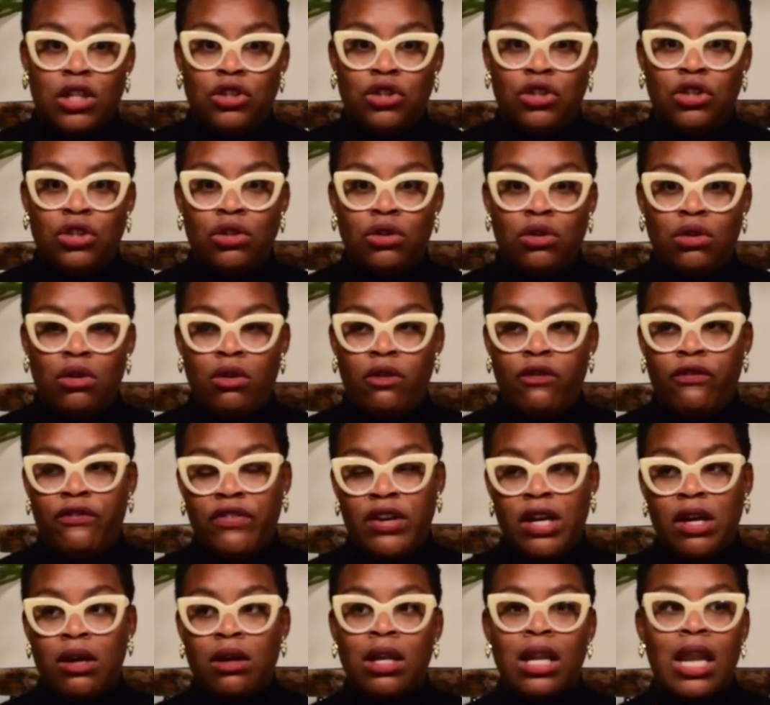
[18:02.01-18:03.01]
to
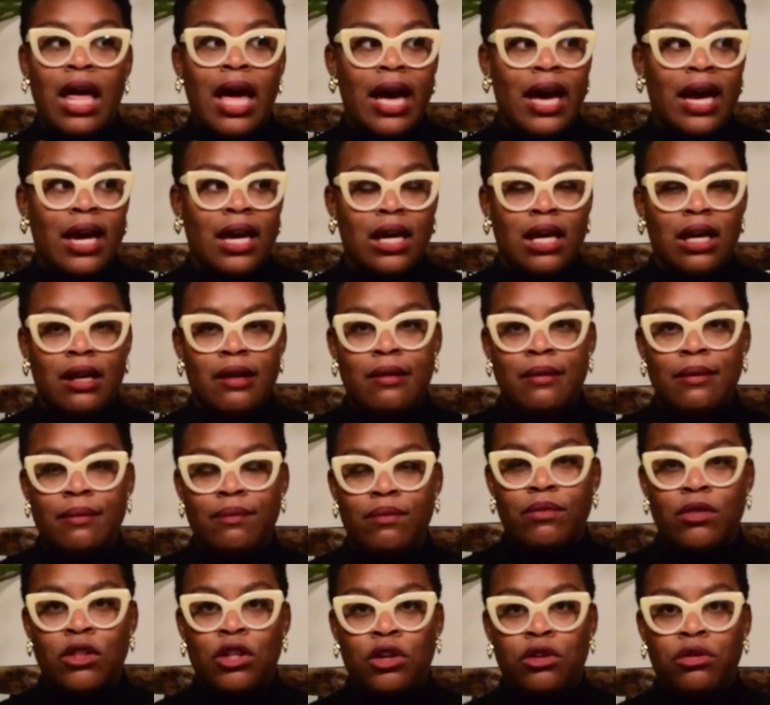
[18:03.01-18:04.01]
feel like
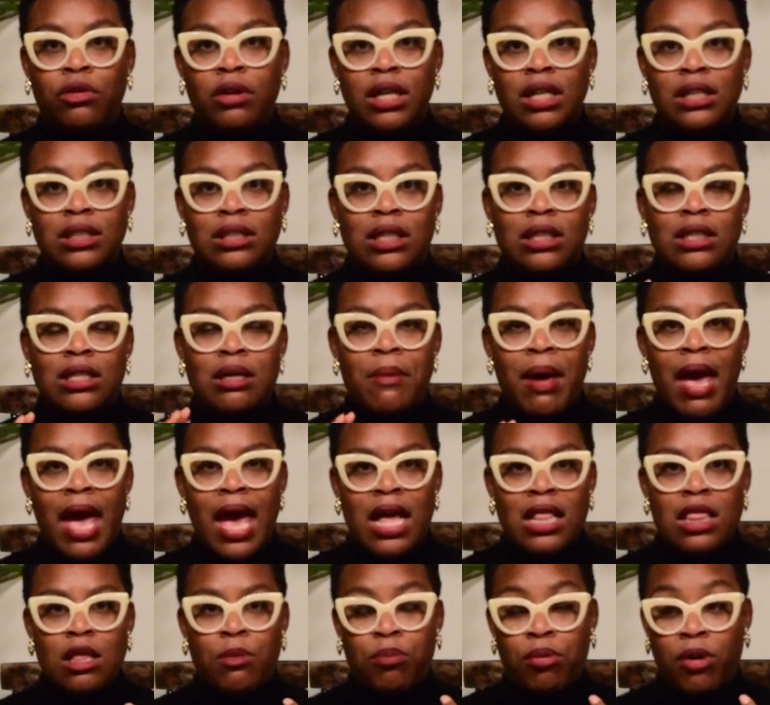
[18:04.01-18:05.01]
the criticism
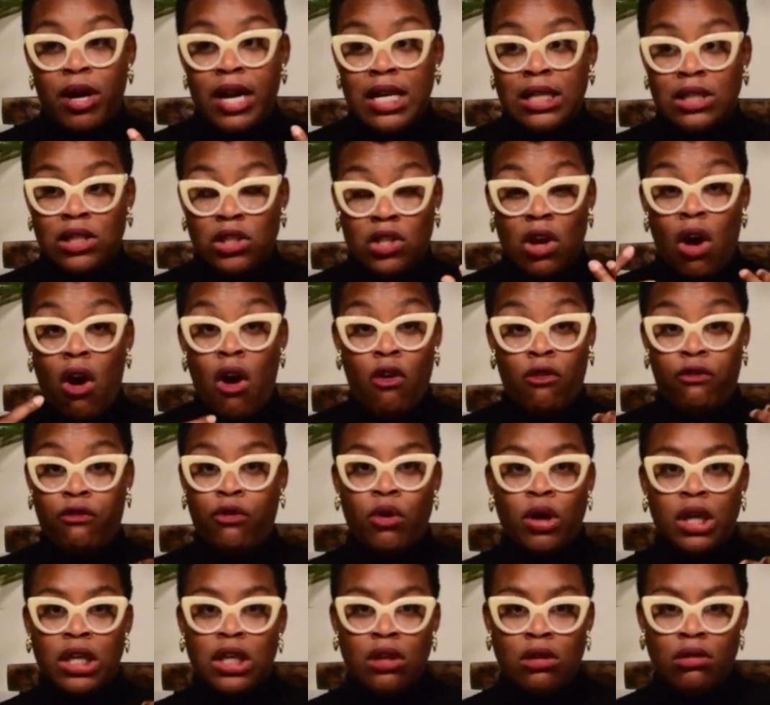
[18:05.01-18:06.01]
and the praise is all
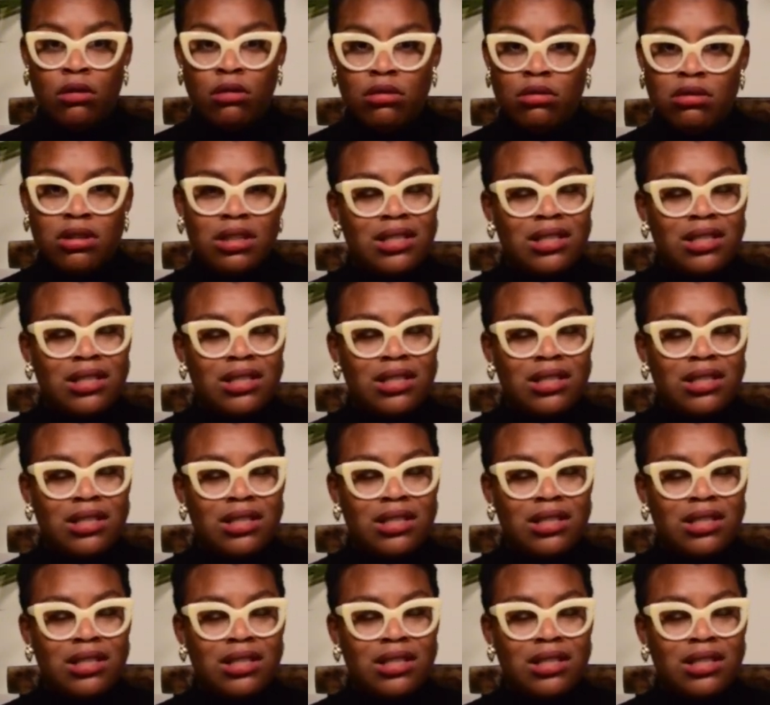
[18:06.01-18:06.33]
for you.